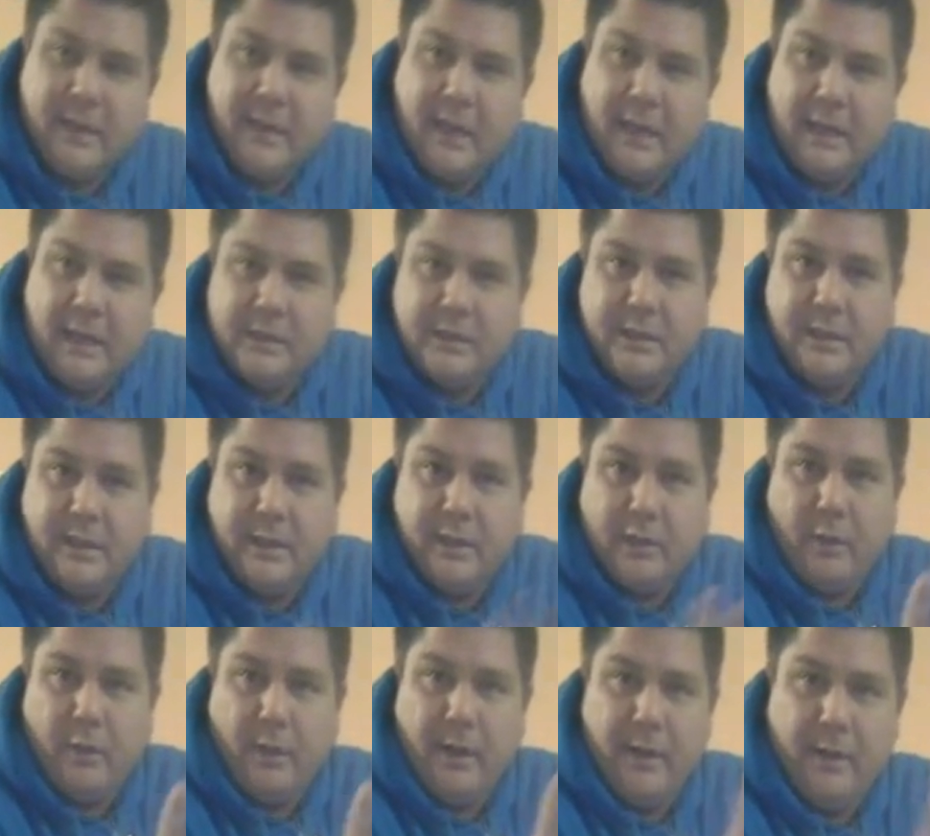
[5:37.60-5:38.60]
technology
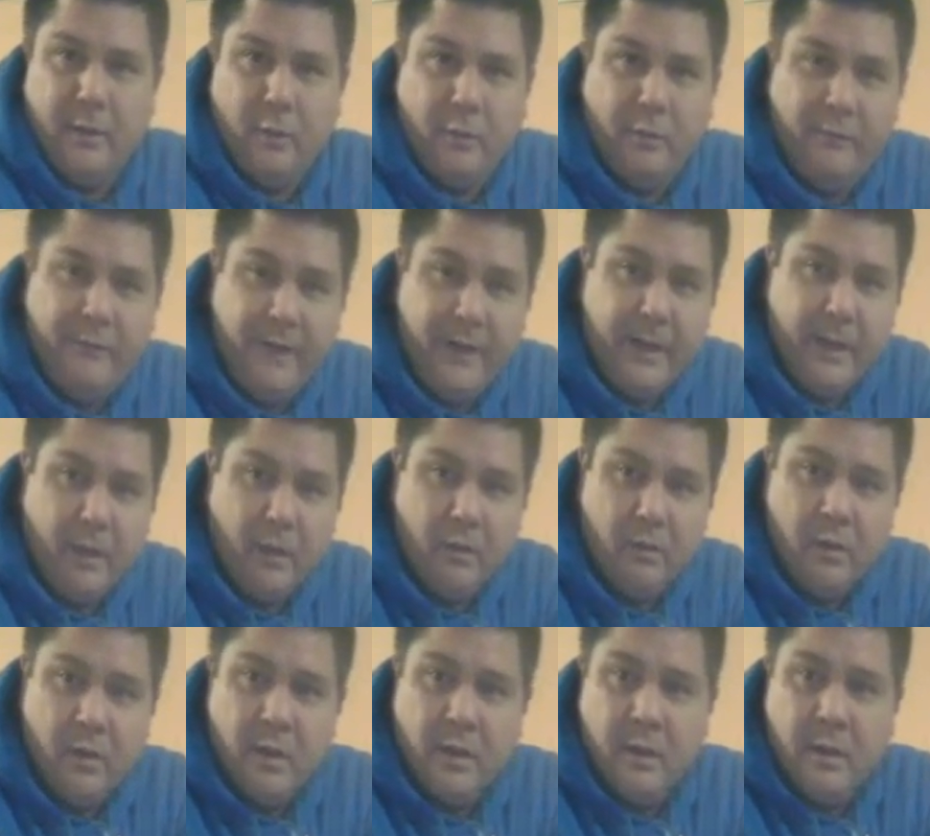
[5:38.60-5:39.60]
integrated on the
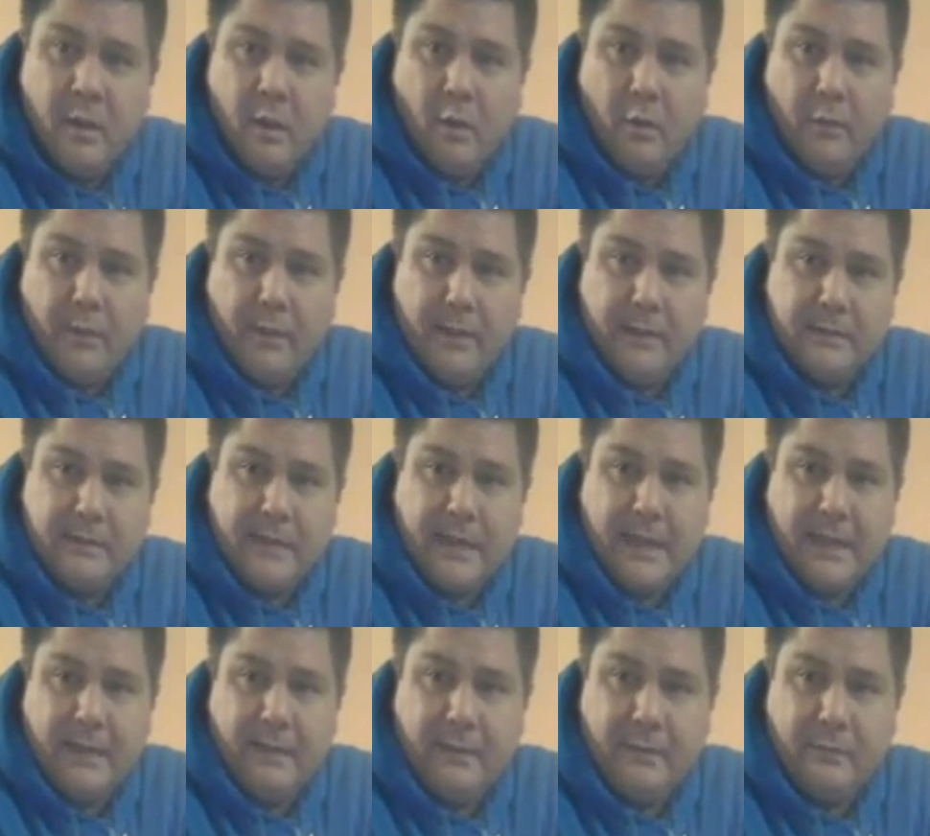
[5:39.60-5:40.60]
video on the
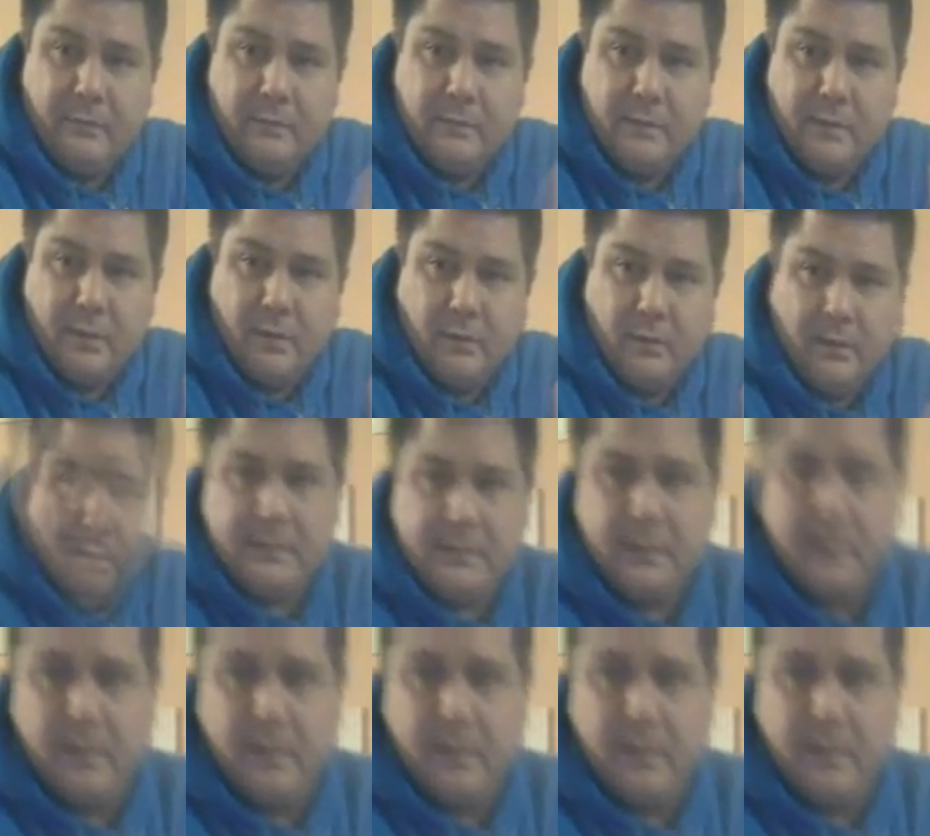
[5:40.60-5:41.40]
inside of this one. So that's